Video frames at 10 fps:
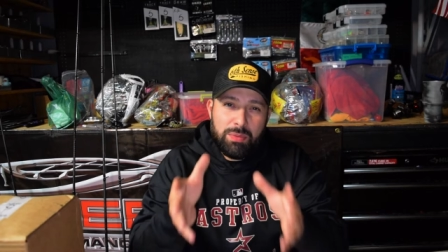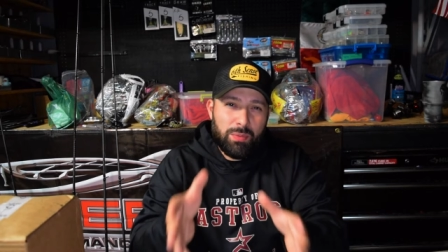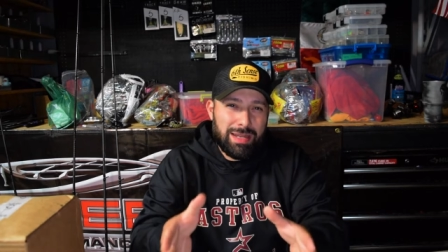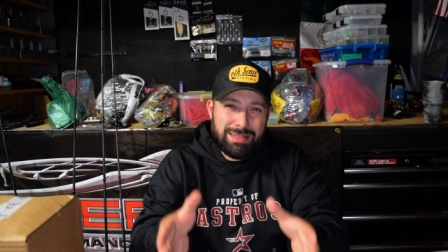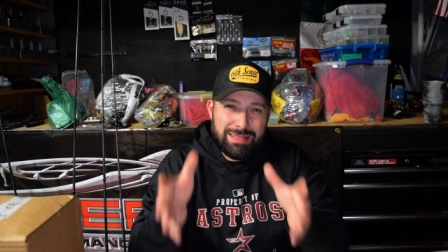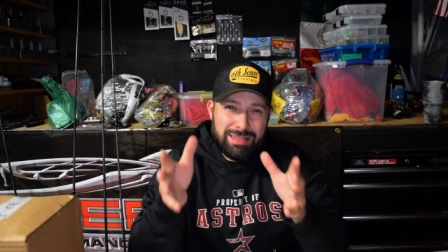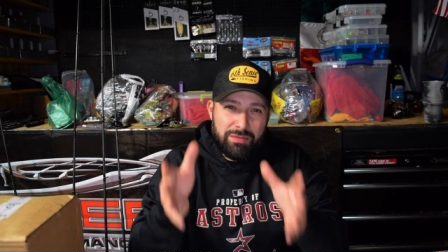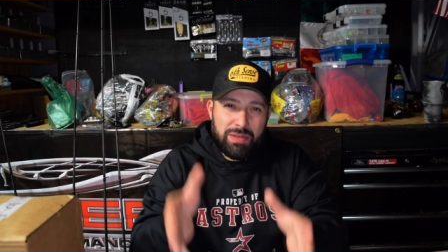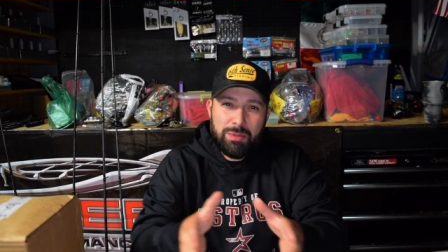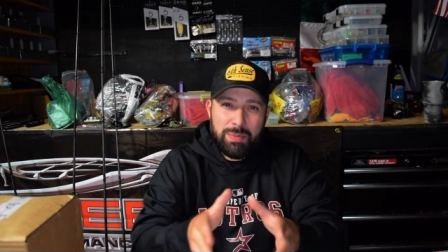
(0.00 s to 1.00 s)
the rest of the
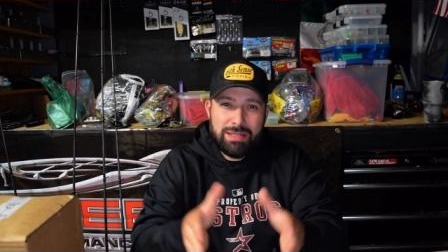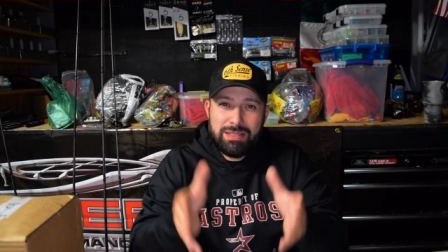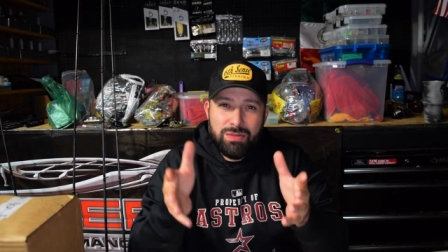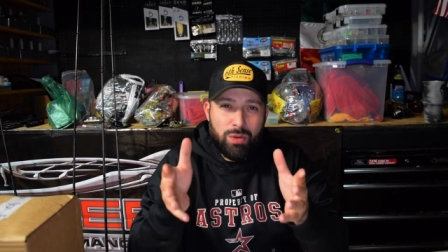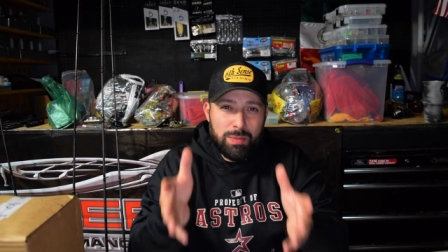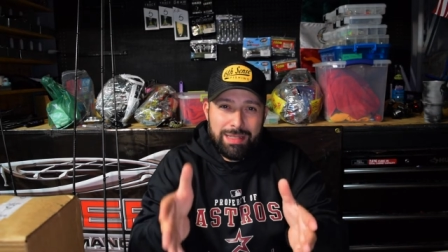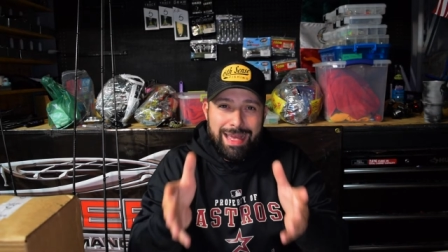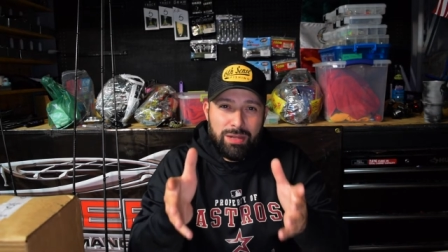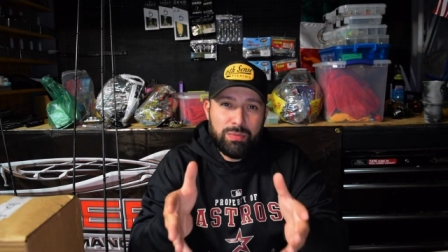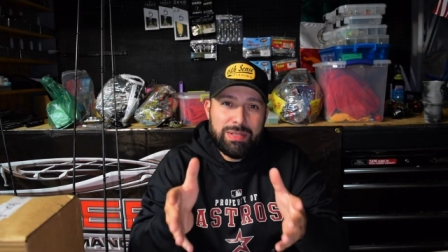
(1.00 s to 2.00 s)
stuff here because normally I
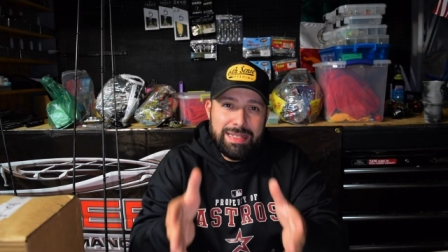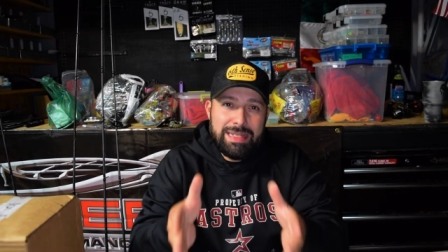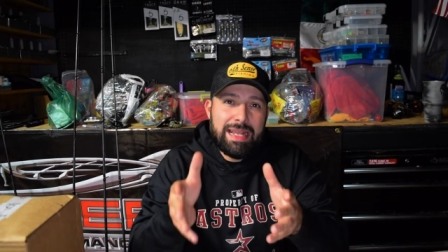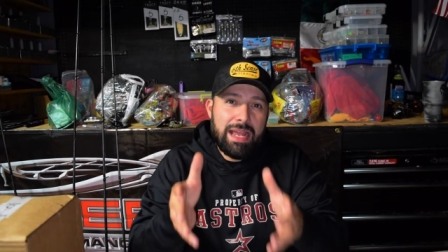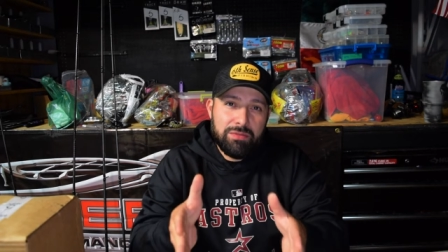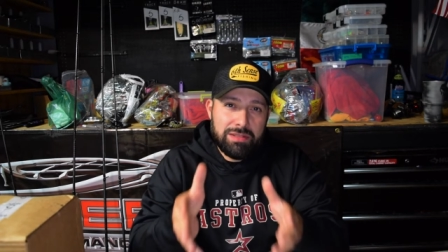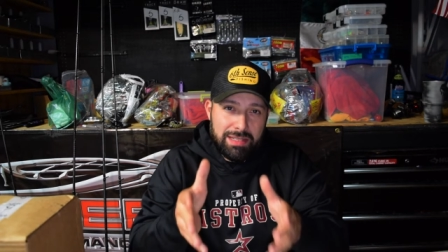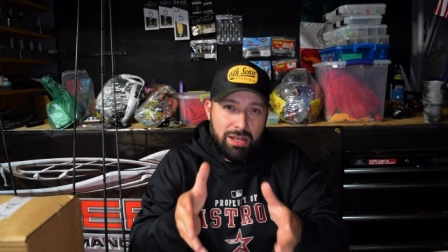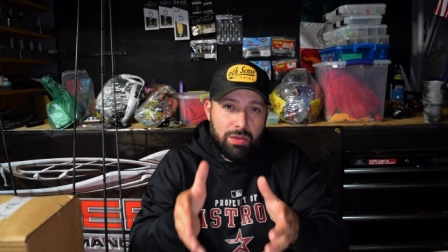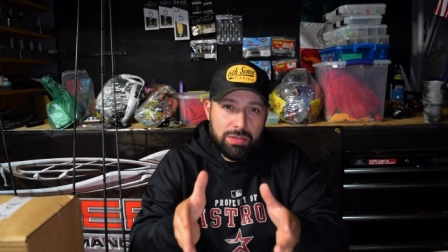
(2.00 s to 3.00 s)
don't need
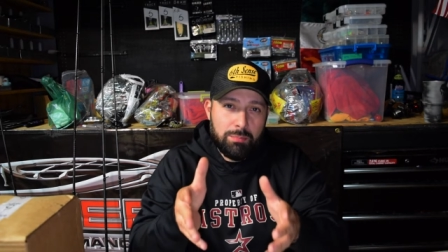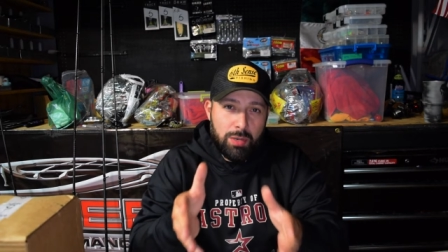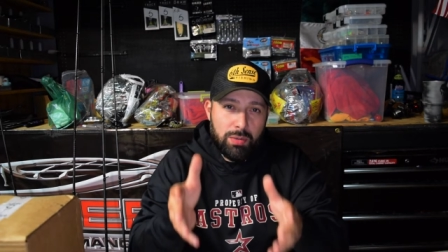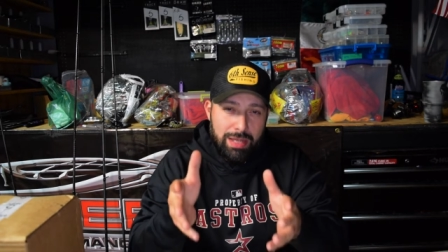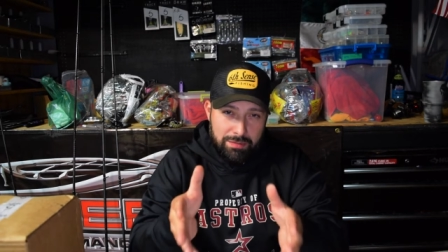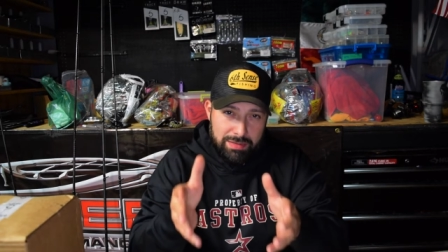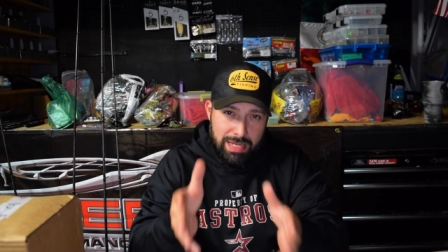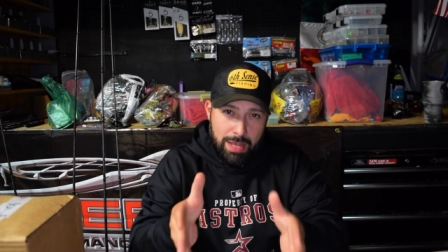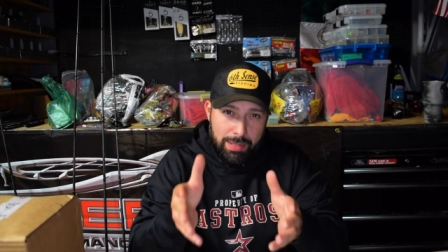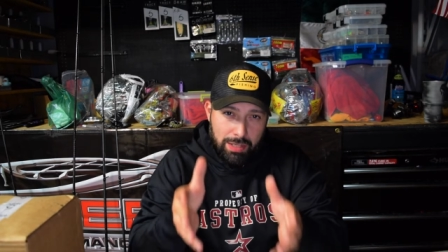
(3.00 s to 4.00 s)
everything on the boat every
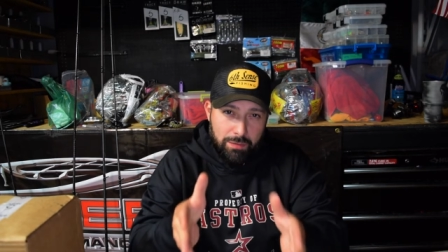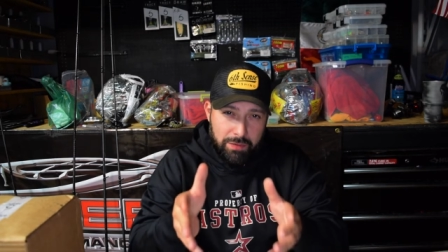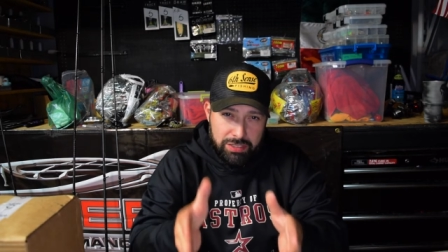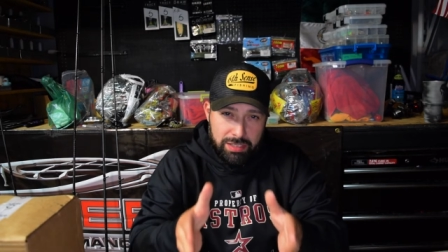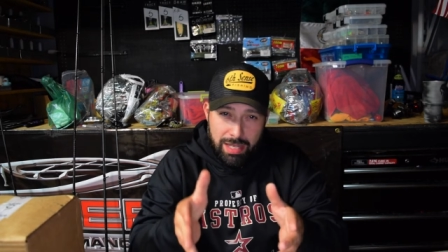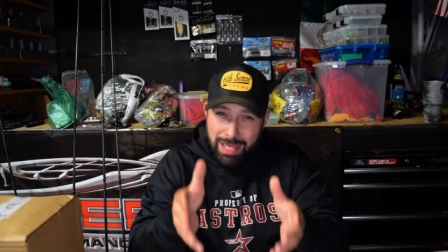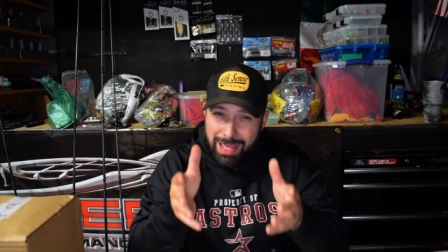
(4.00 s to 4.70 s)
time I go fishing.